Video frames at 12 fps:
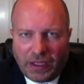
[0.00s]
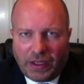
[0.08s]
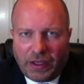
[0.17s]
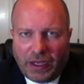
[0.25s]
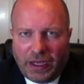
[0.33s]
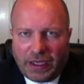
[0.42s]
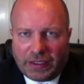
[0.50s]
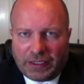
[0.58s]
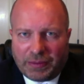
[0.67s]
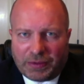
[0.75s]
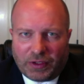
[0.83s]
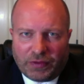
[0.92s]

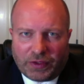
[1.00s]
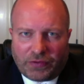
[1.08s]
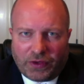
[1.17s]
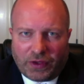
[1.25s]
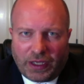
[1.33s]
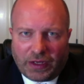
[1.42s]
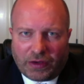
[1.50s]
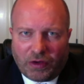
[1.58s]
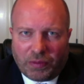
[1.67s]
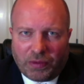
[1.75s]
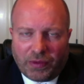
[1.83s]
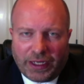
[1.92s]
accepts service for a lot of
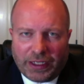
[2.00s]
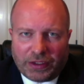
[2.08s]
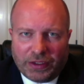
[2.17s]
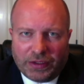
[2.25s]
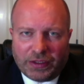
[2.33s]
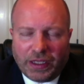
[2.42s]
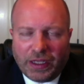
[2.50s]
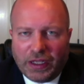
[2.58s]
corporations.